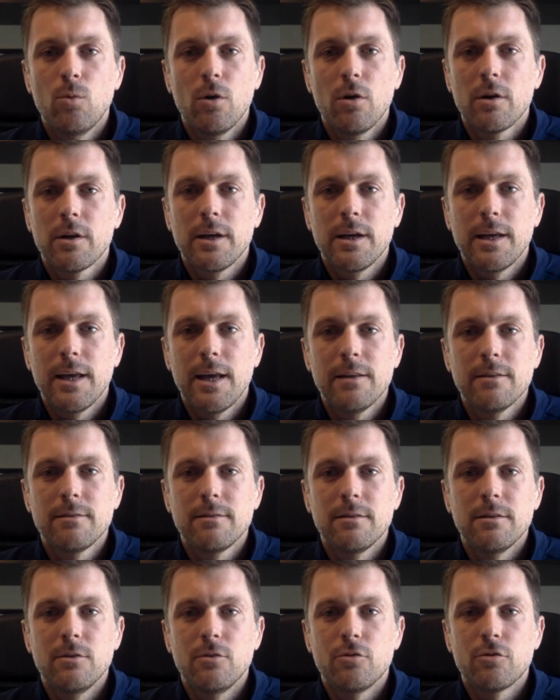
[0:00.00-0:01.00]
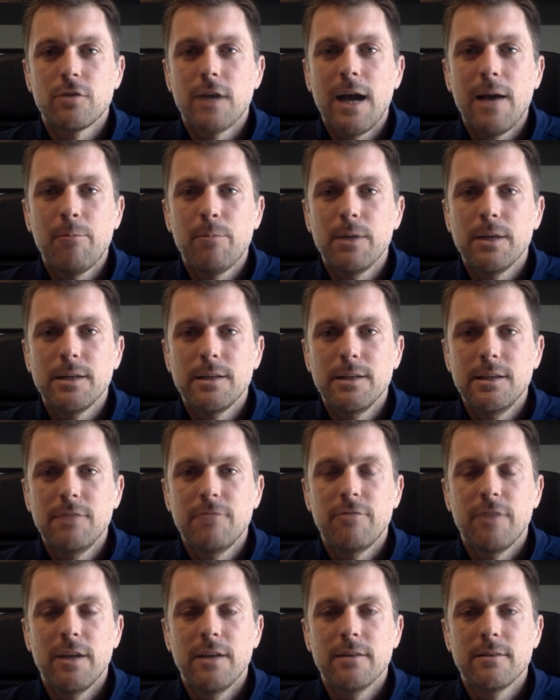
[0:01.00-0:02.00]
work against a trapping
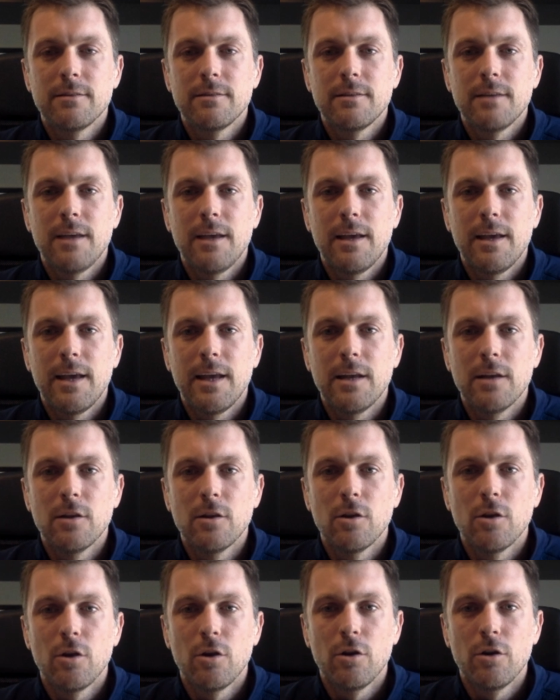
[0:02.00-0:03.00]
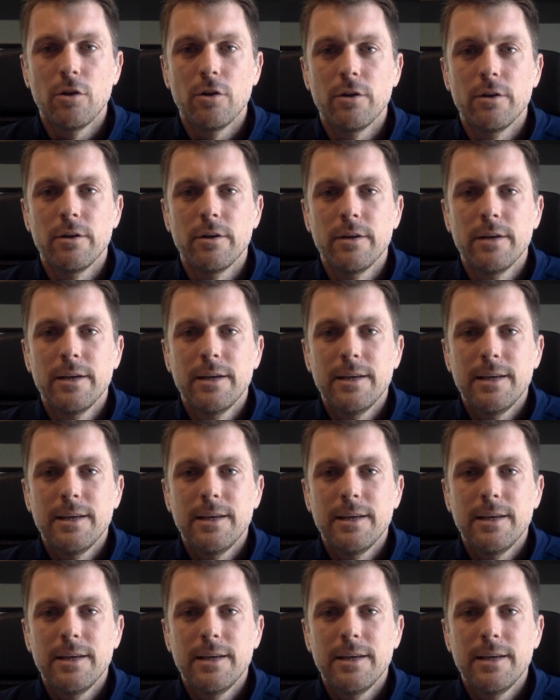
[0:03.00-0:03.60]
defense and learn